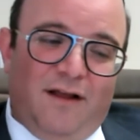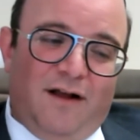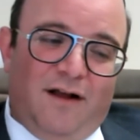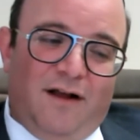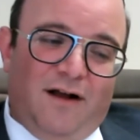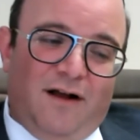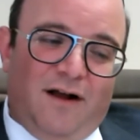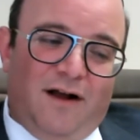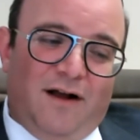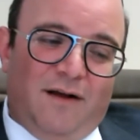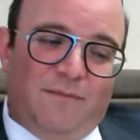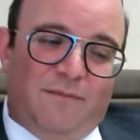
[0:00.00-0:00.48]

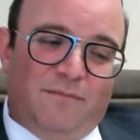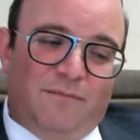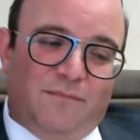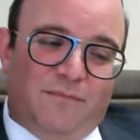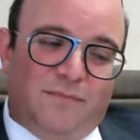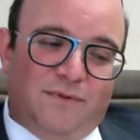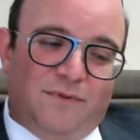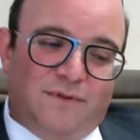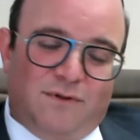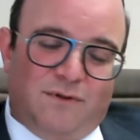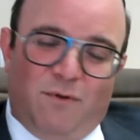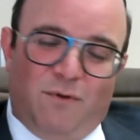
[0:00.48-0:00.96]

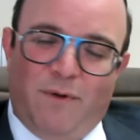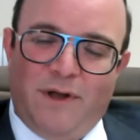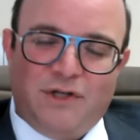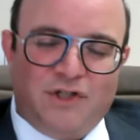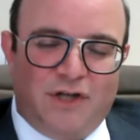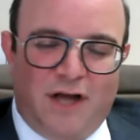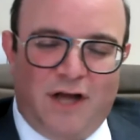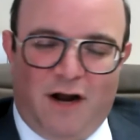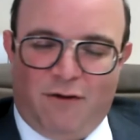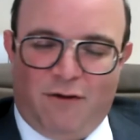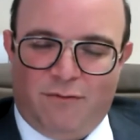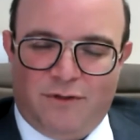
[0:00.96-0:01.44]
So wage
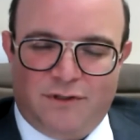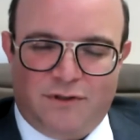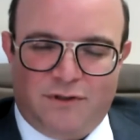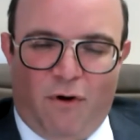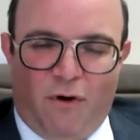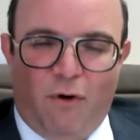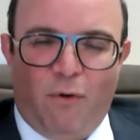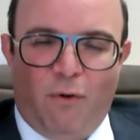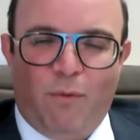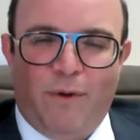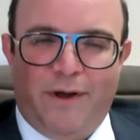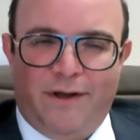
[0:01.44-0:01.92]
and hour is
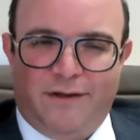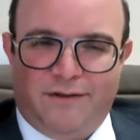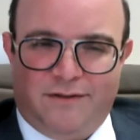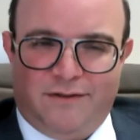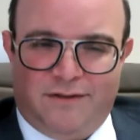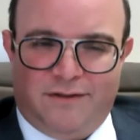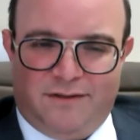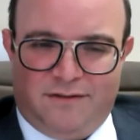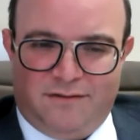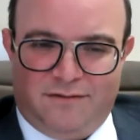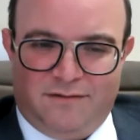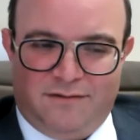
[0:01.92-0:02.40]

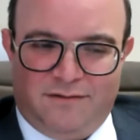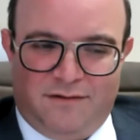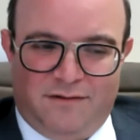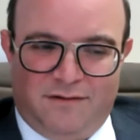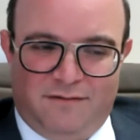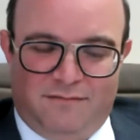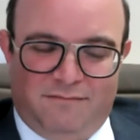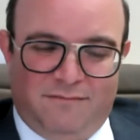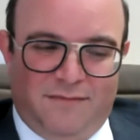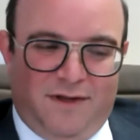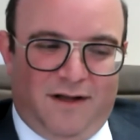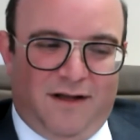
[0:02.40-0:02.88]
always
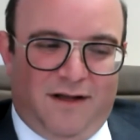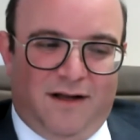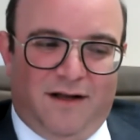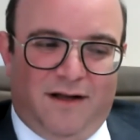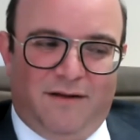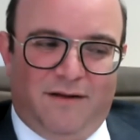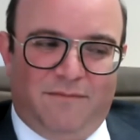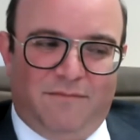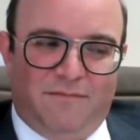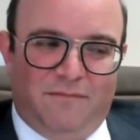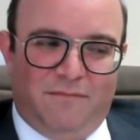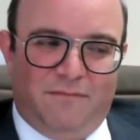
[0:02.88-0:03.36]

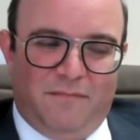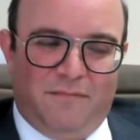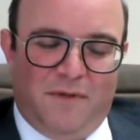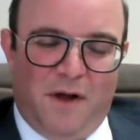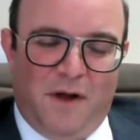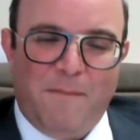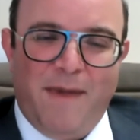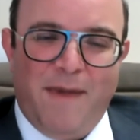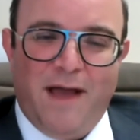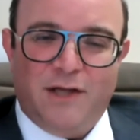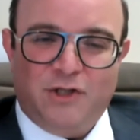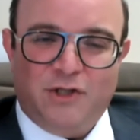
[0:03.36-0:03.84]
a
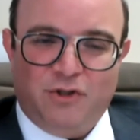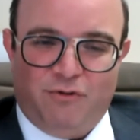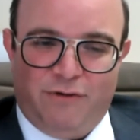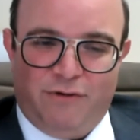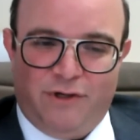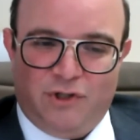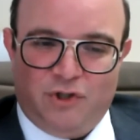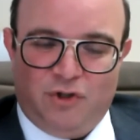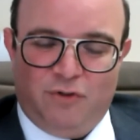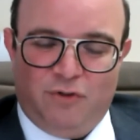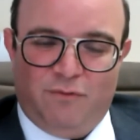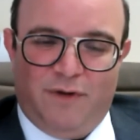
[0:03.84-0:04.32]
major
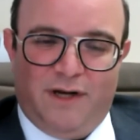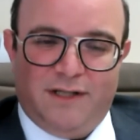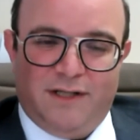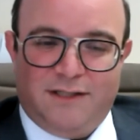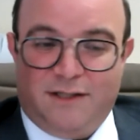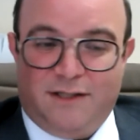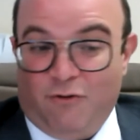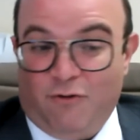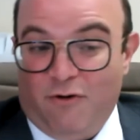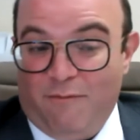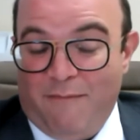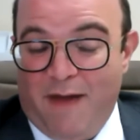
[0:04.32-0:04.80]
issue, and it's
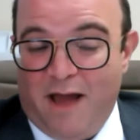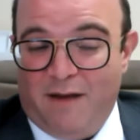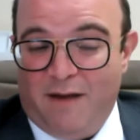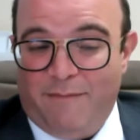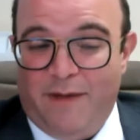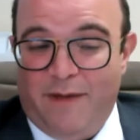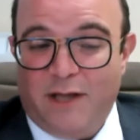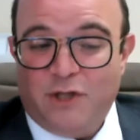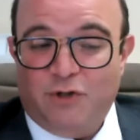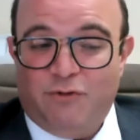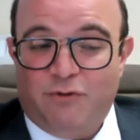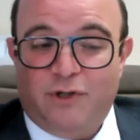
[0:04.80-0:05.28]
going to remain a
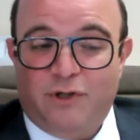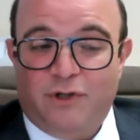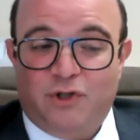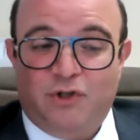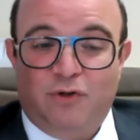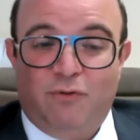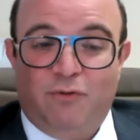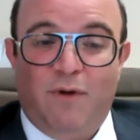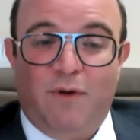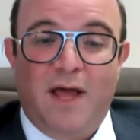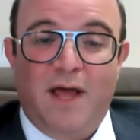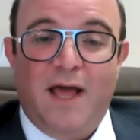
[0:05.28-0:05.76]
major
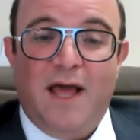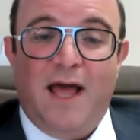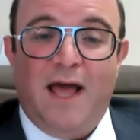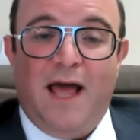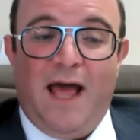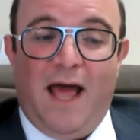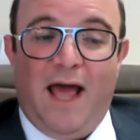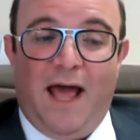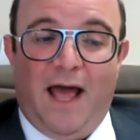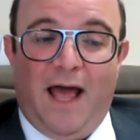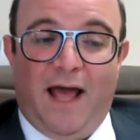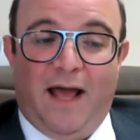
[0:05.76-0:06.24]
issue.
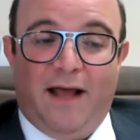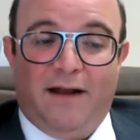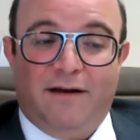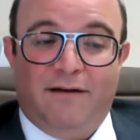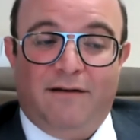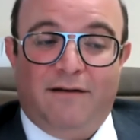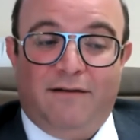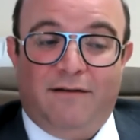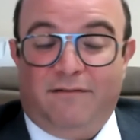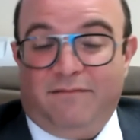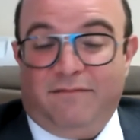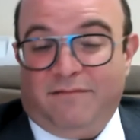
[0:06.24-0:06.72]

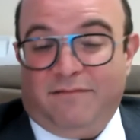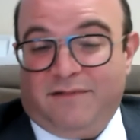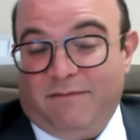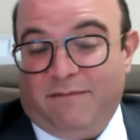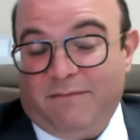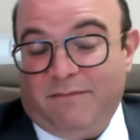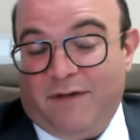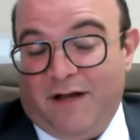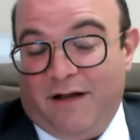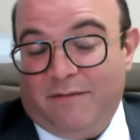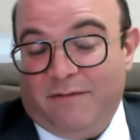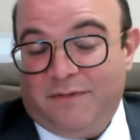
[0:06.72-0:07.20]
And
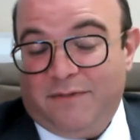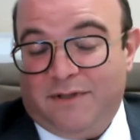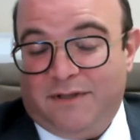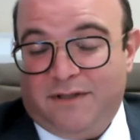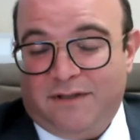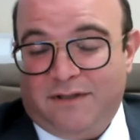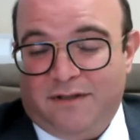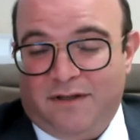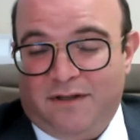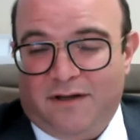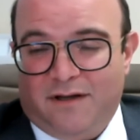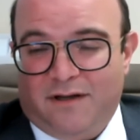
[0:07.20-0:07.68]

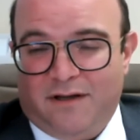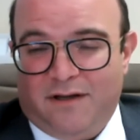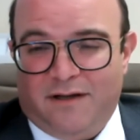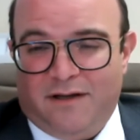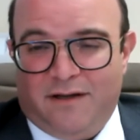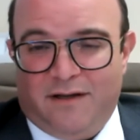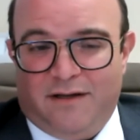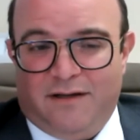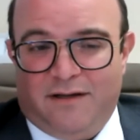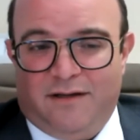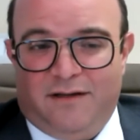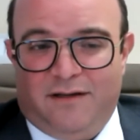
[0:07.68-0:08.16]
sometimes
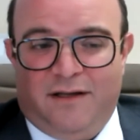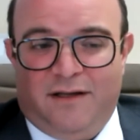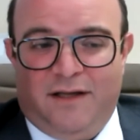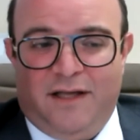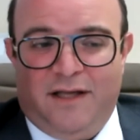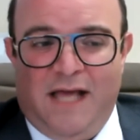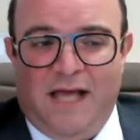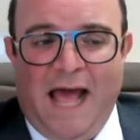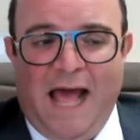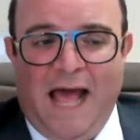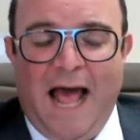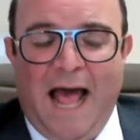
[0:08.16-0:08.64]

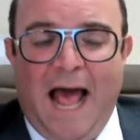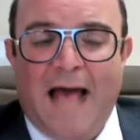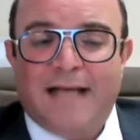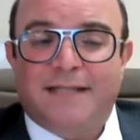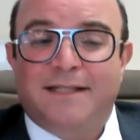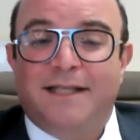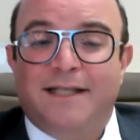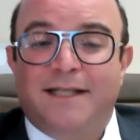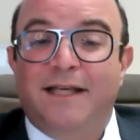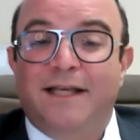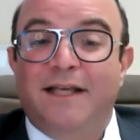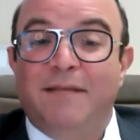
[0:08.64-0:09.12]

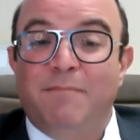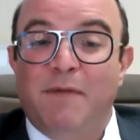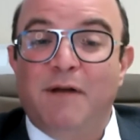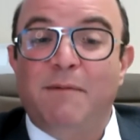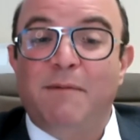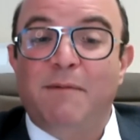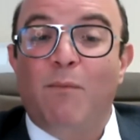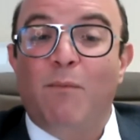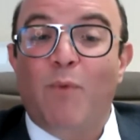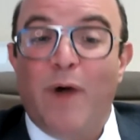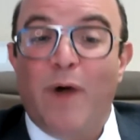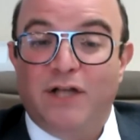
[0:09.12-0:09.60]
as the
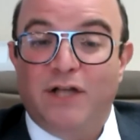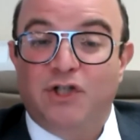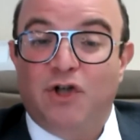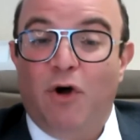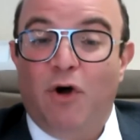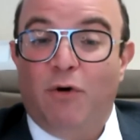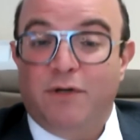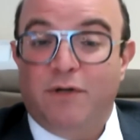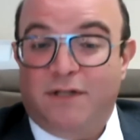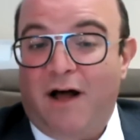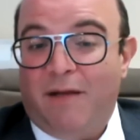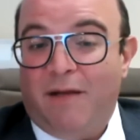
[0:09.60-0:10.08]
minimum wage
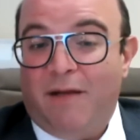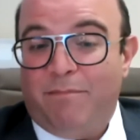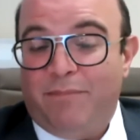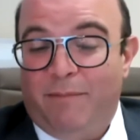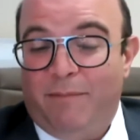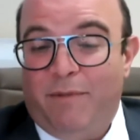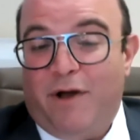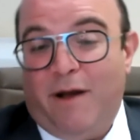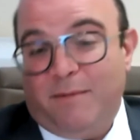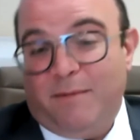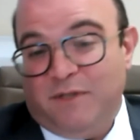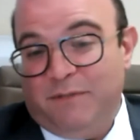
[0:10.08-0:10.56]
goes up,
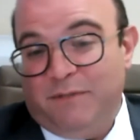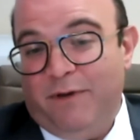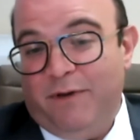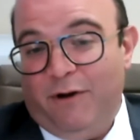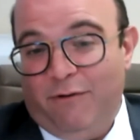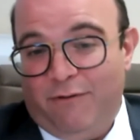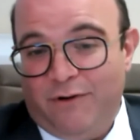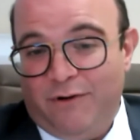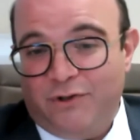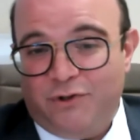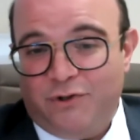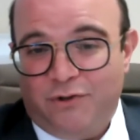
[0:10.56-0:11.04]
it becomes a
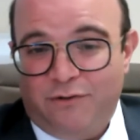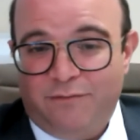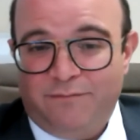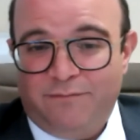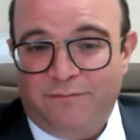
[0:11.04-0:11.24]
bigger issue.